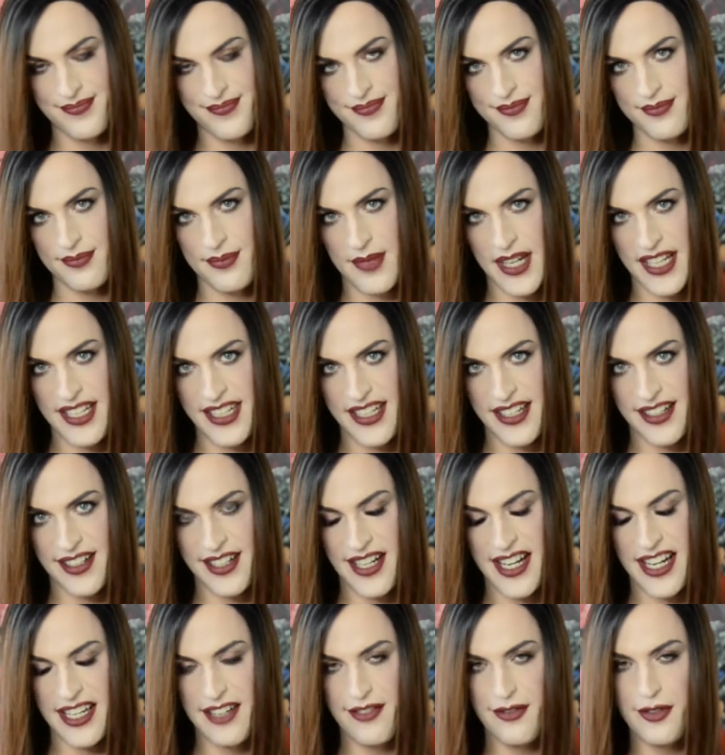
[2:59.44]
My dear,
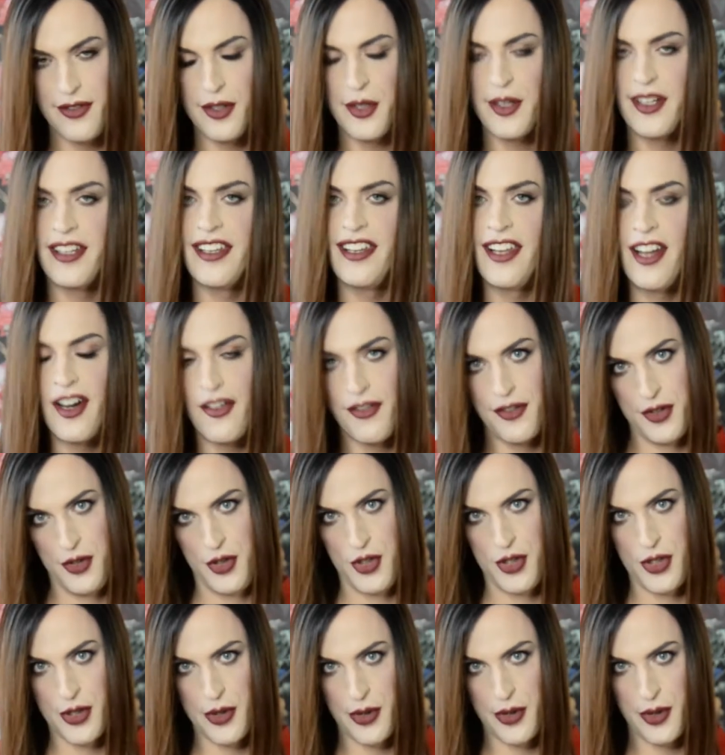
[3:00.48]
I would love to
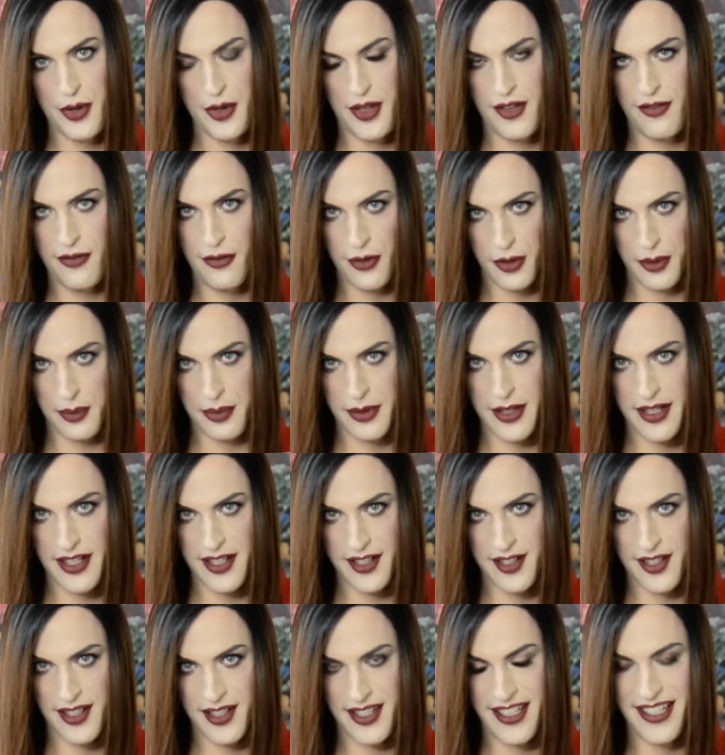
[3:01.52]
show you the full
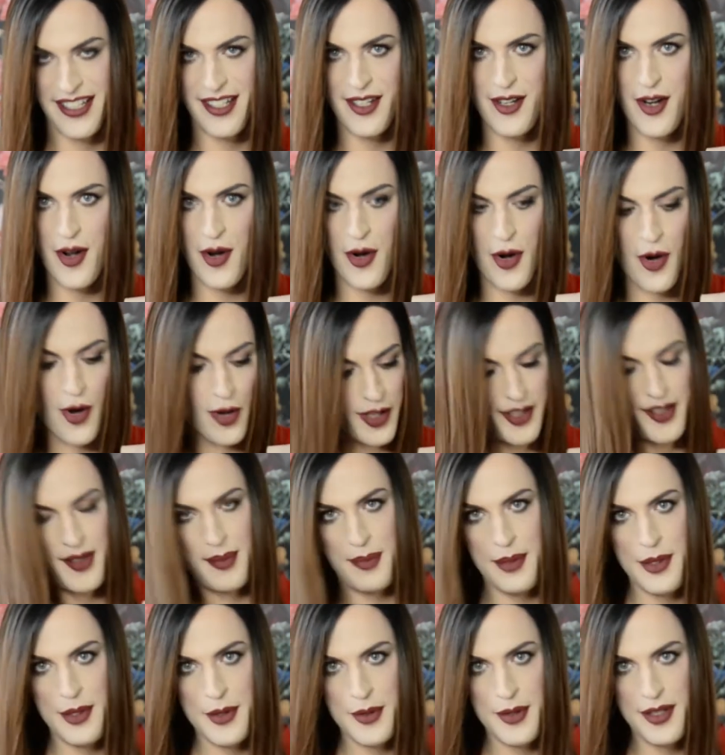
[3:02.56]
product in all its
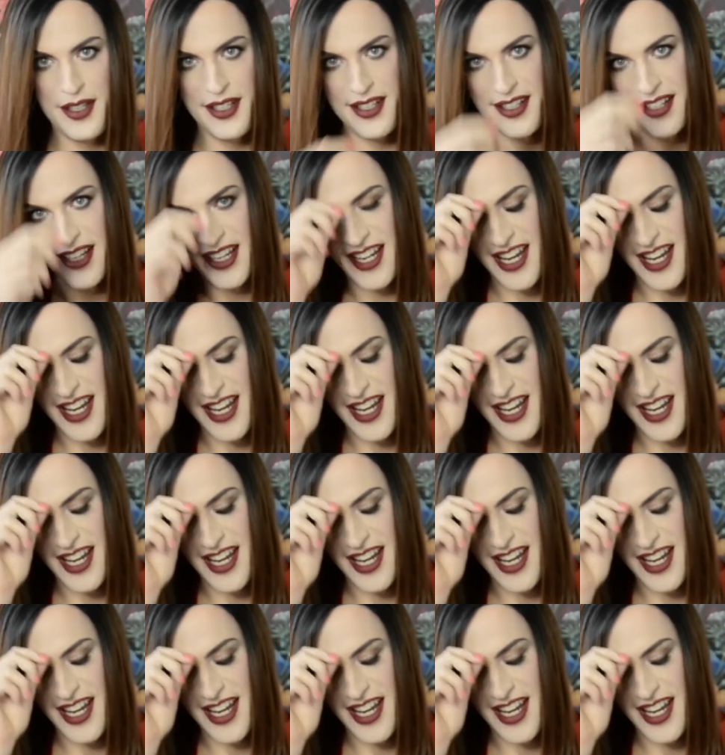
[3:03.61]
beauty.